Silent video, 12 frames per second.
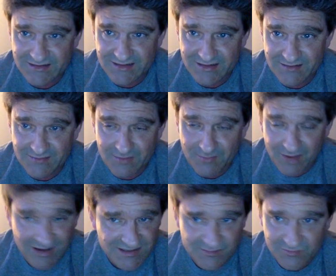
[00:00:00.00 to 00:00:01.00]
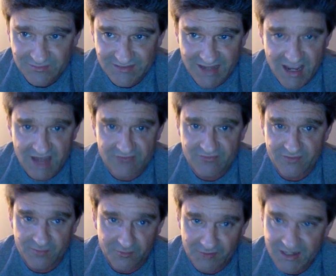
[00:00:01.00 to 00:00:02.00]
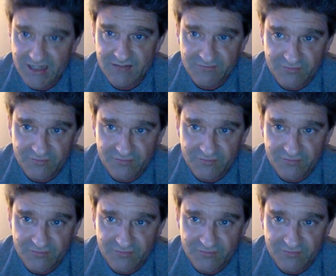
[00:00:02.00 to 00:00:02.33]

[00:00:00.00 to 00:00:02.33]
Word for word: a, a, possible attack from Iranian